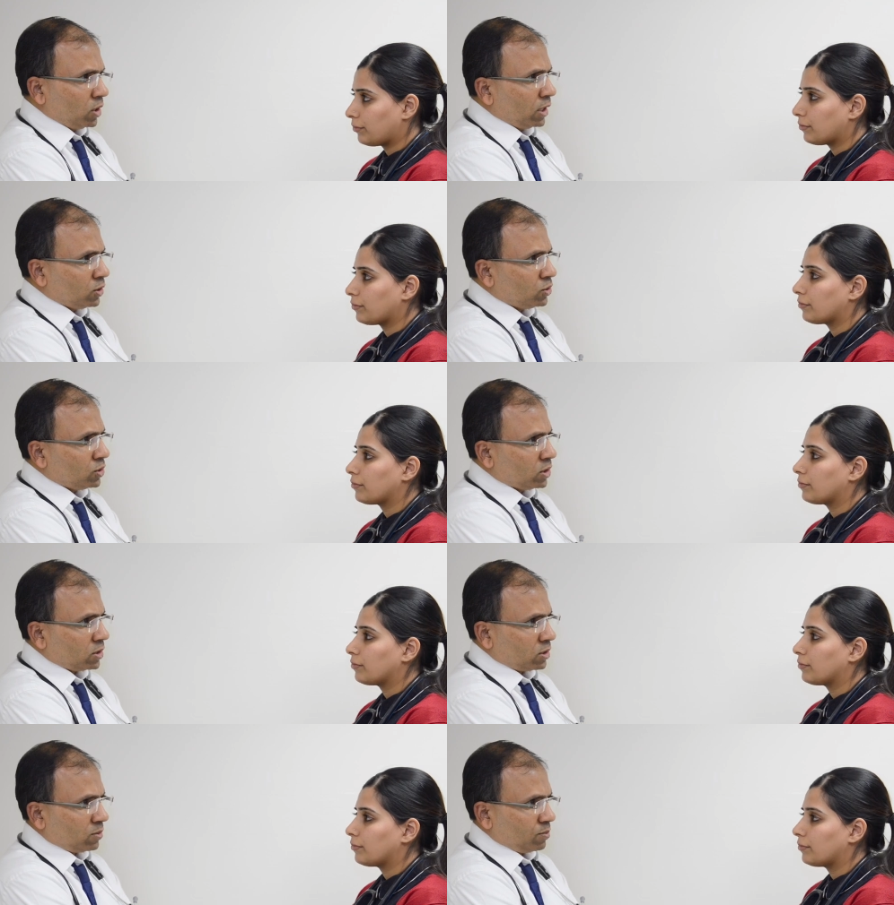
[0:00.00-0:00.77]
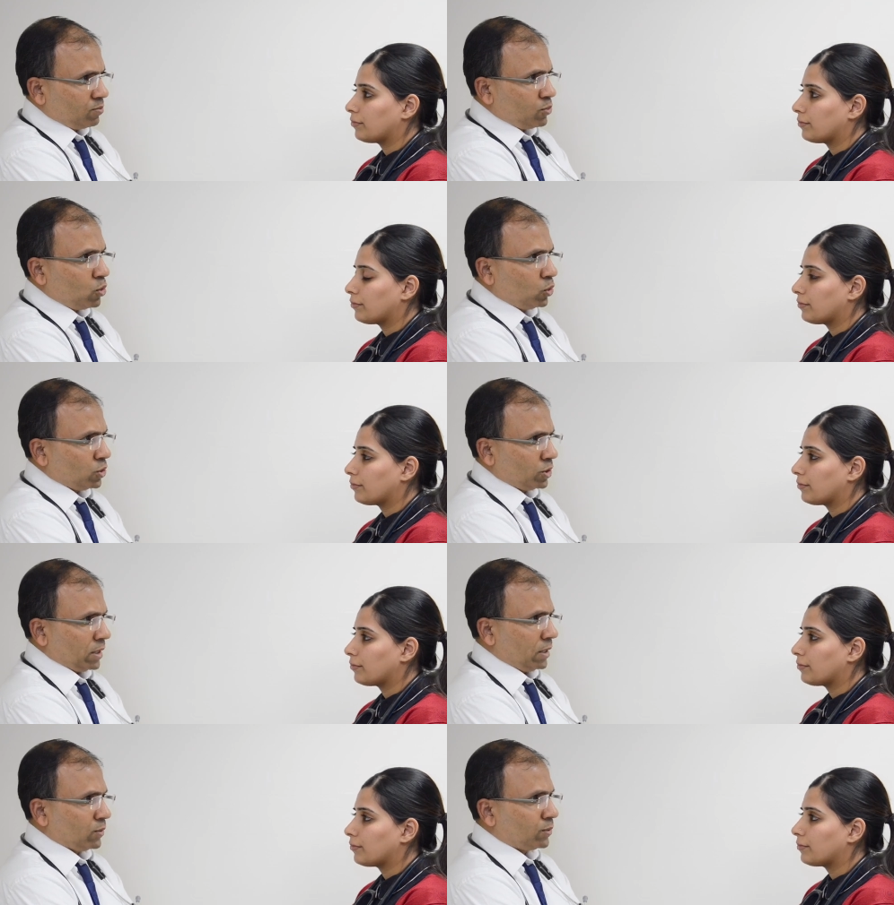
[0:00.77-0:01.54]
Speaker 1: like to just
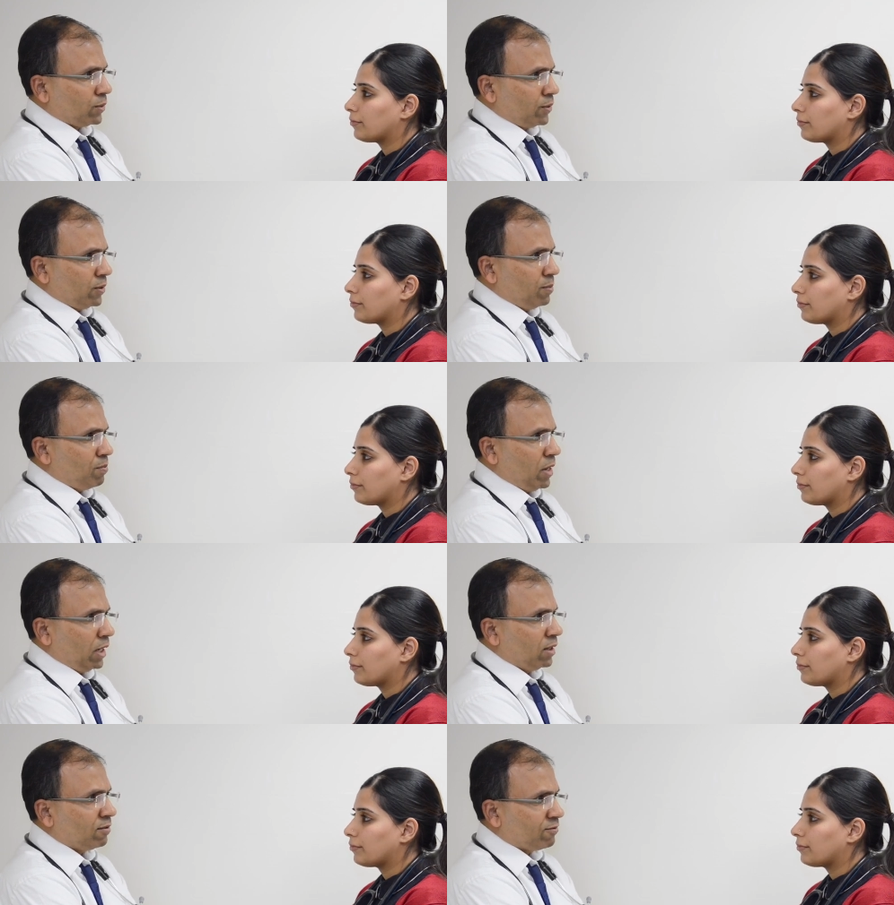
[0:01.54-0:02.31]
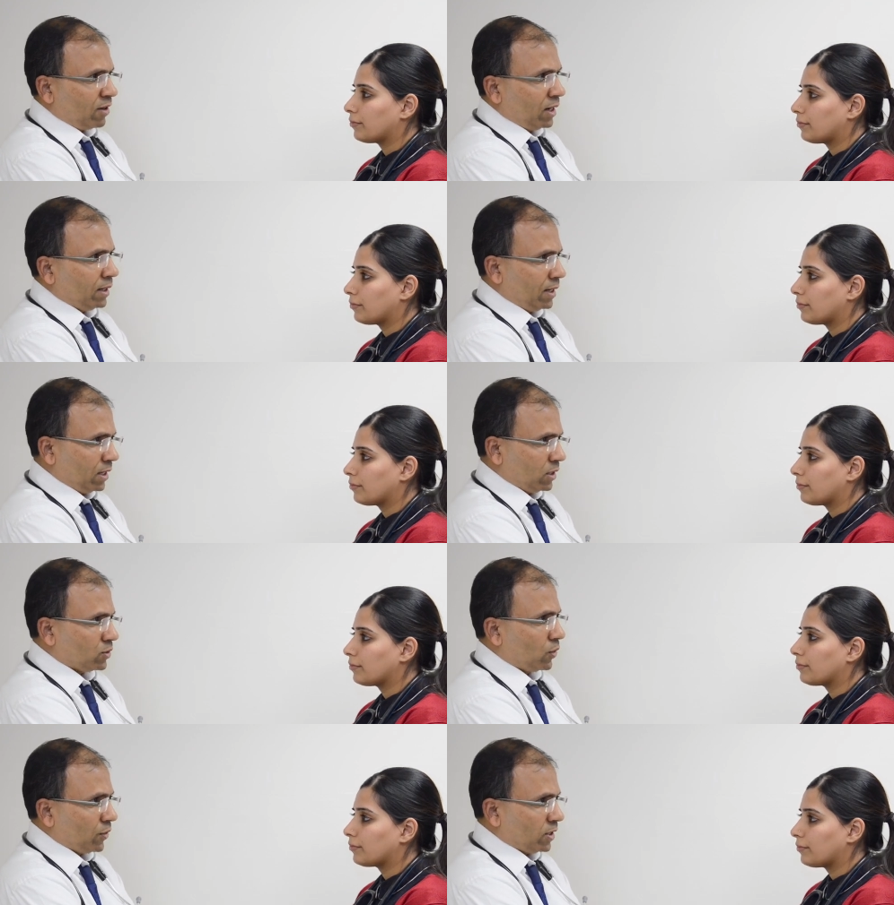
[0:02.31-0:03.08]
point out the main
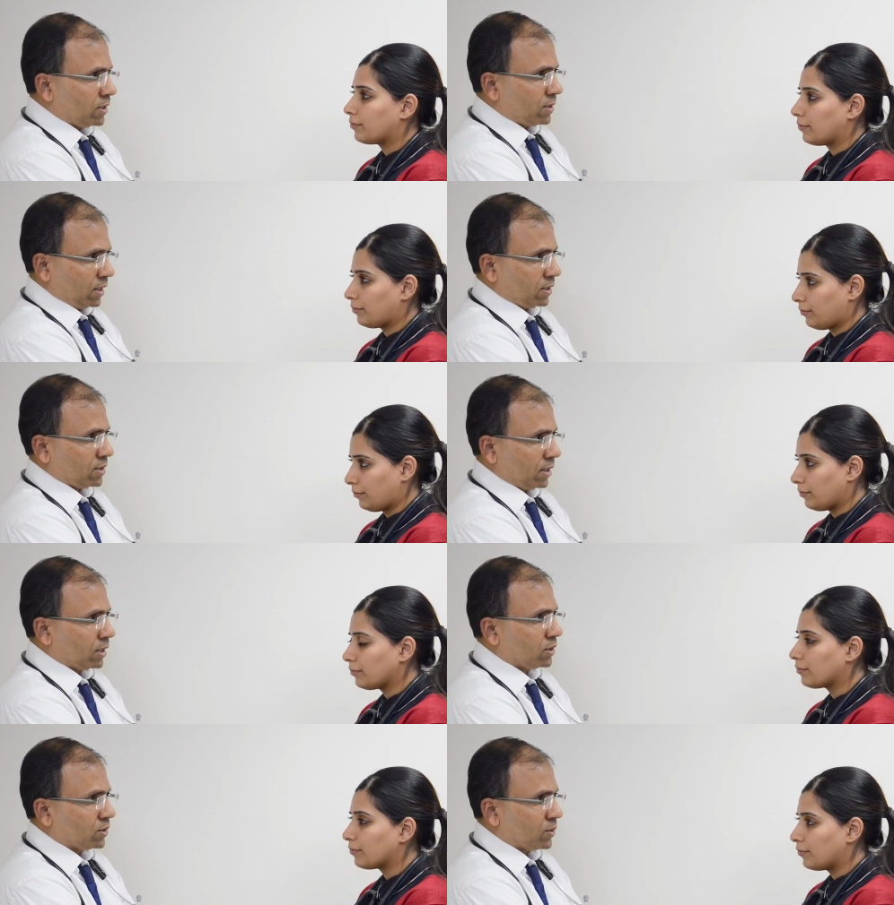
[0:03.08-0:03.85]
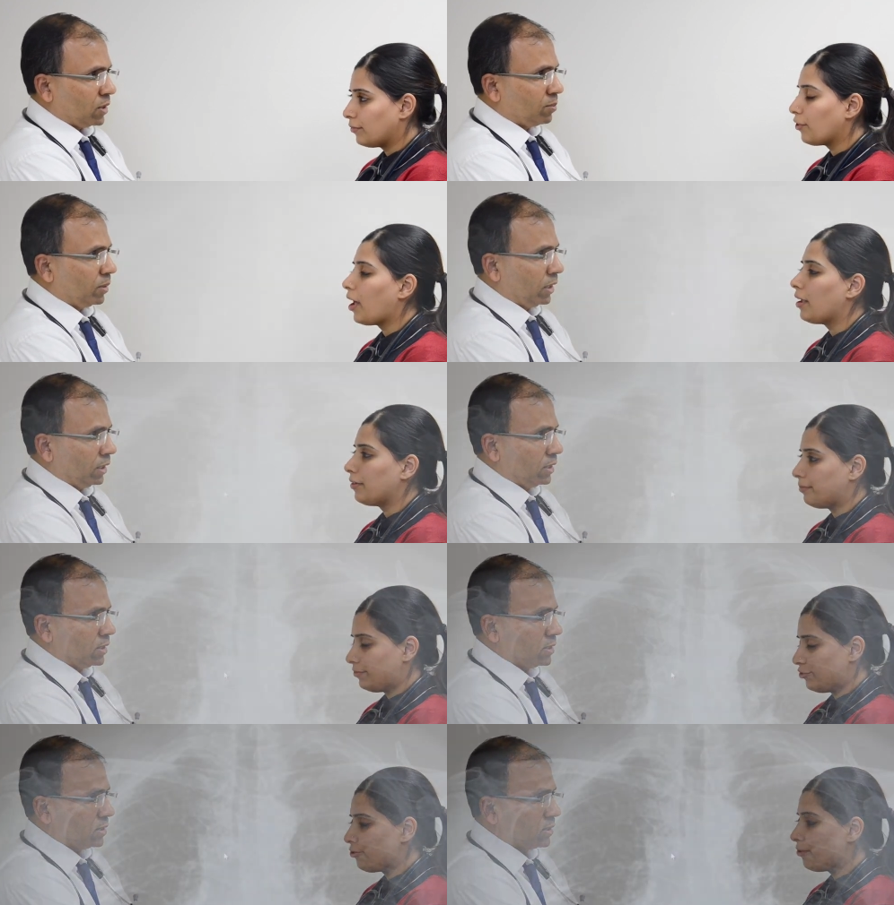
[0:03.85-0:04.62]
findings on this chest x-ray, okay, please?